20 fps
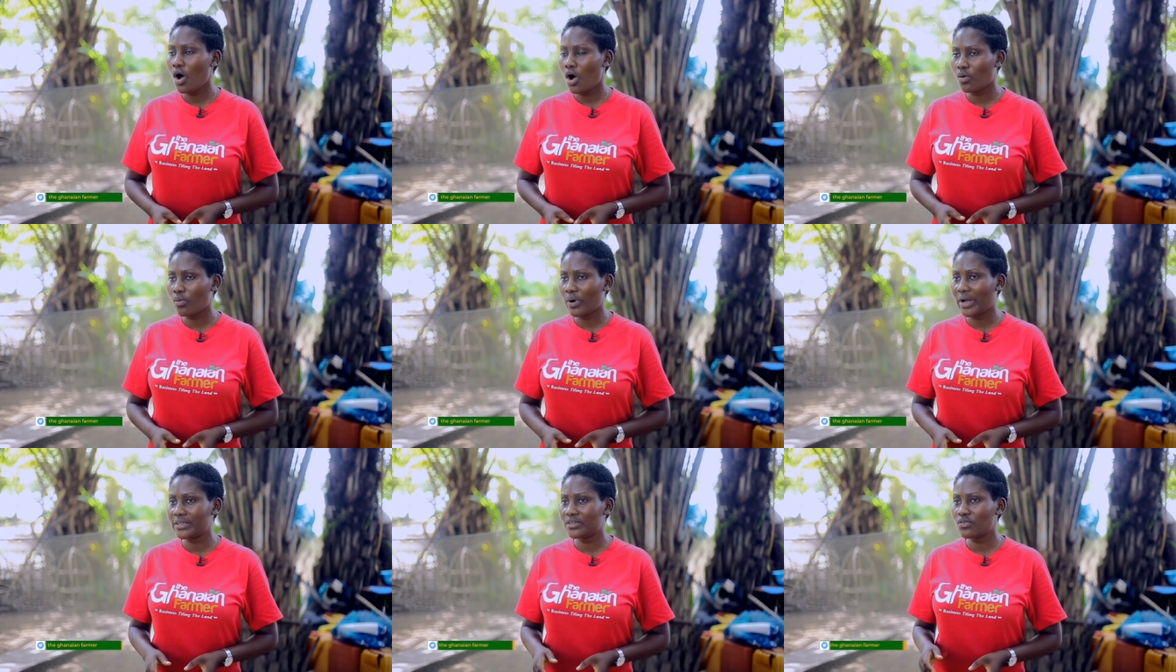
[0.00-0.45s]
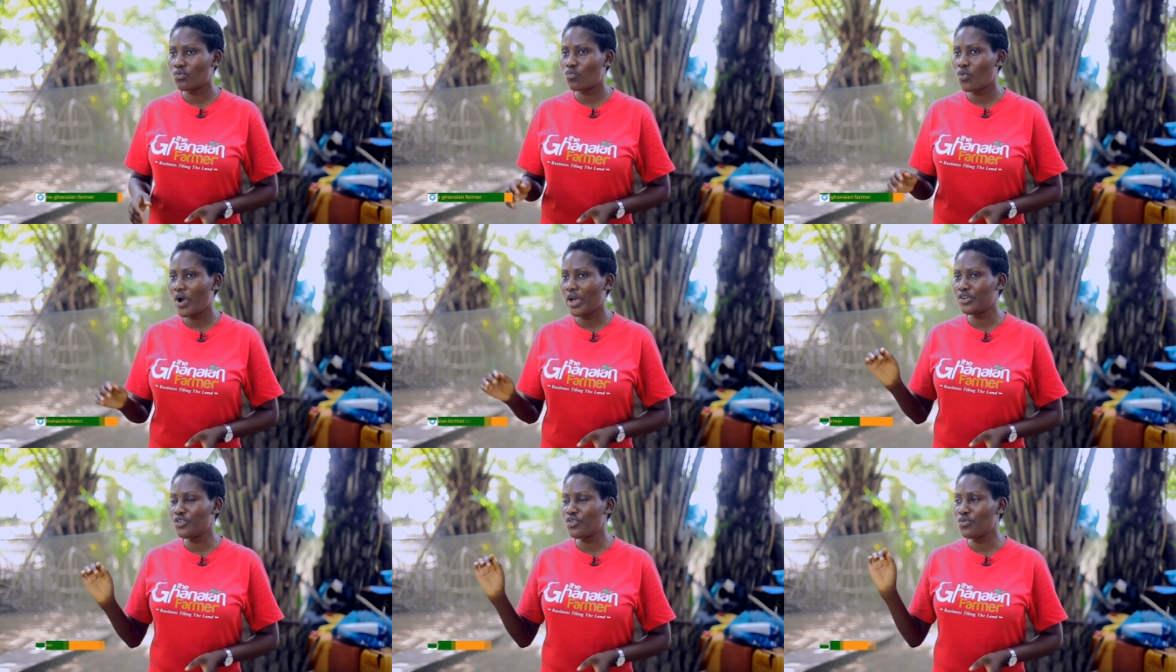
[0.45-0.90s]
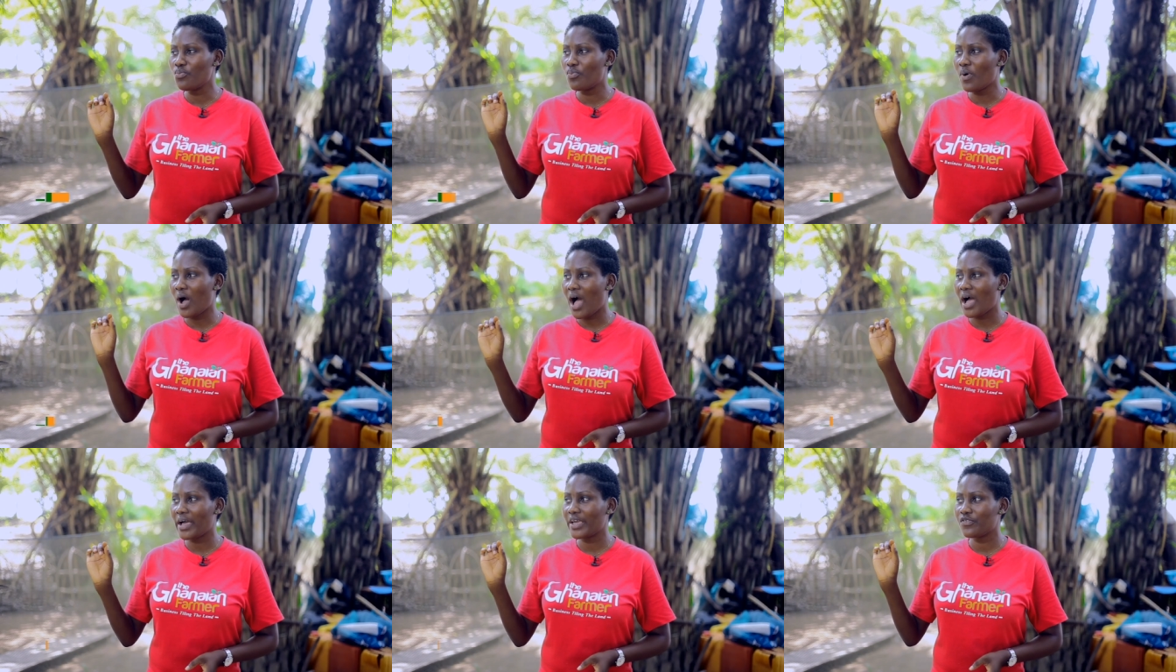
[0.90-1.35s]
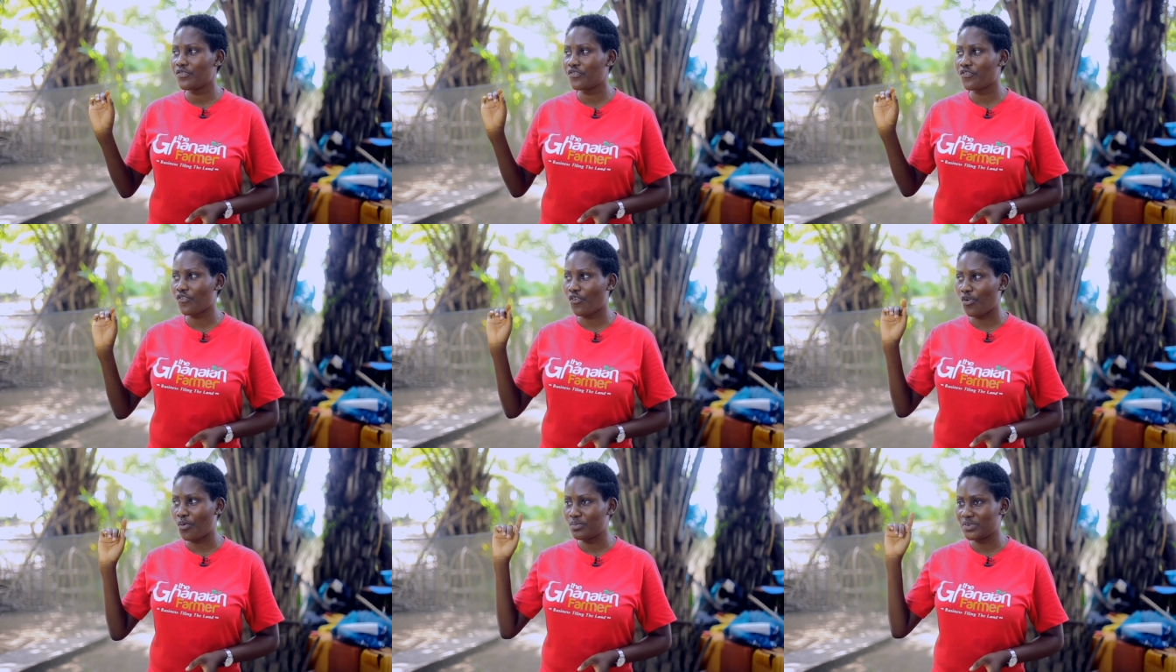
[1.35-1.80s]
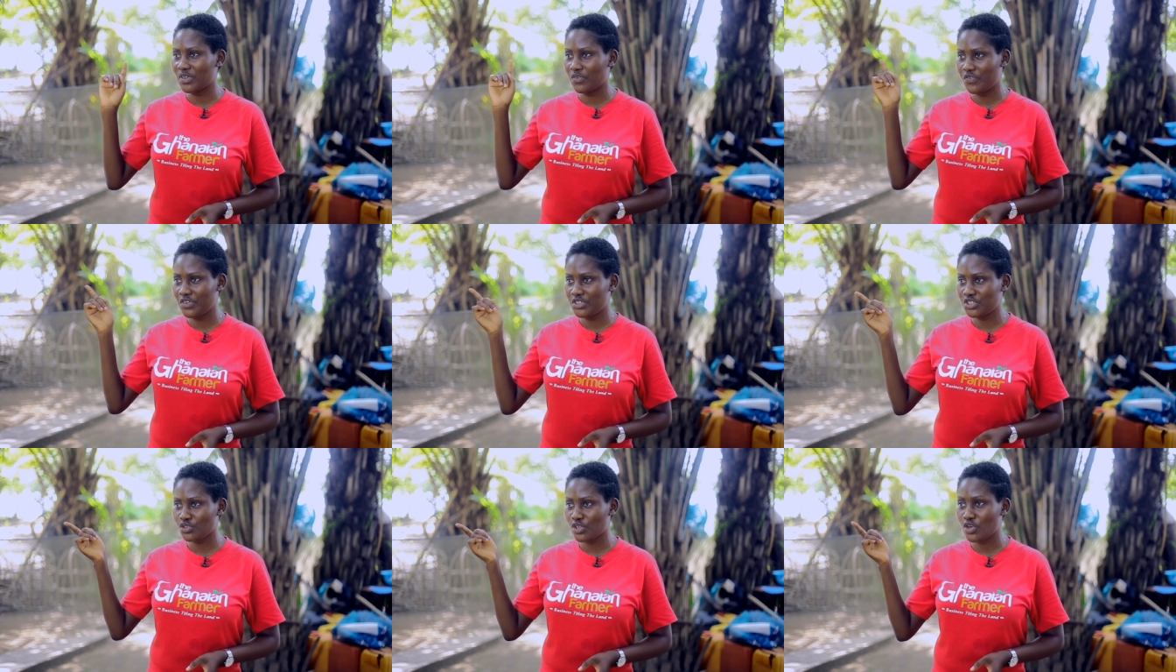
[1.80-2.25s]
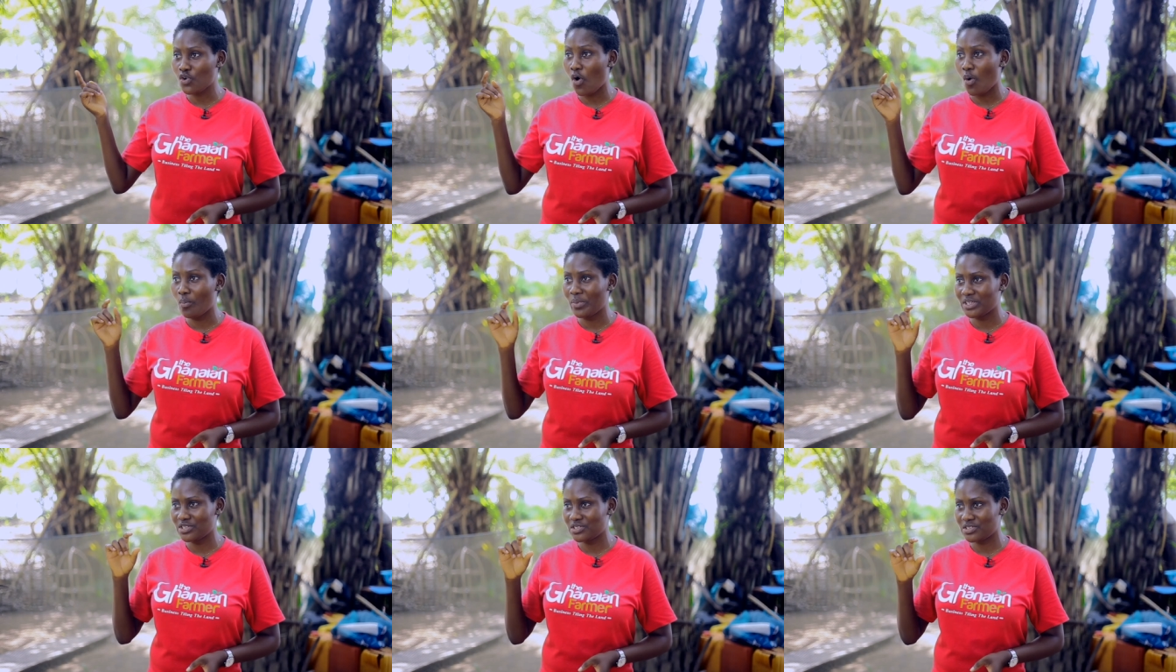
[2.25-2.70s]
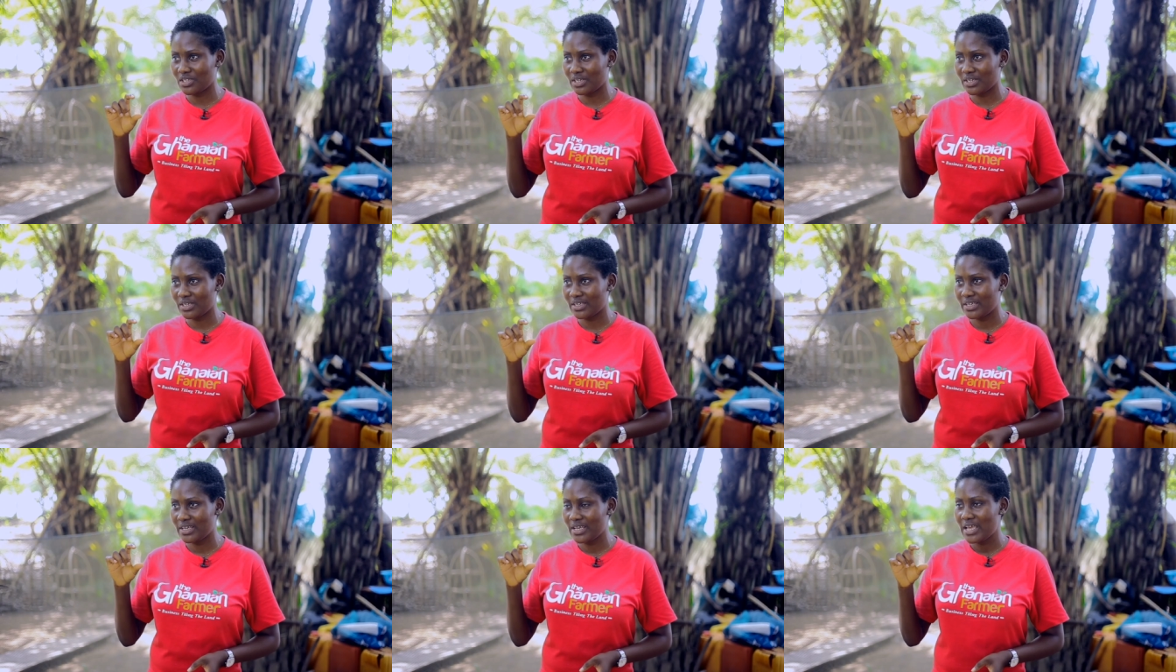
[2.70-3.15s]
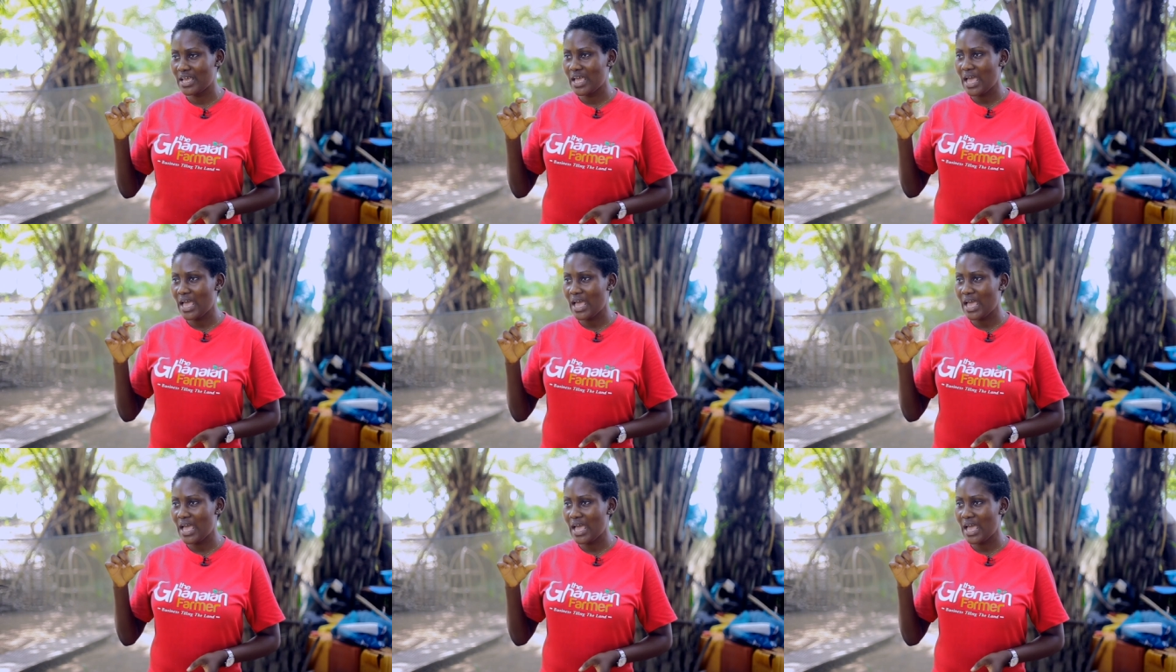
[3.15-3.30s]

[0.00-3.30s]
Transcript: All right. When you buy from the Fishery Commission, yeah.